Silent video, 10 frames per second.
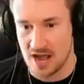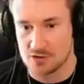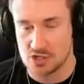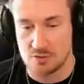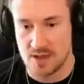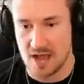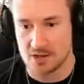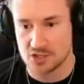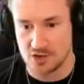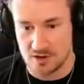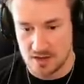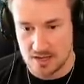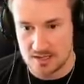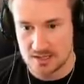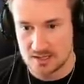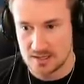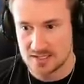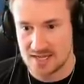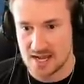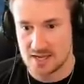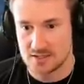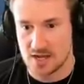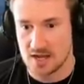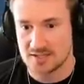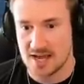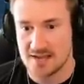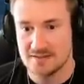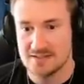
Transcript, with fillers: How do you do your parachute? Is it? It's A.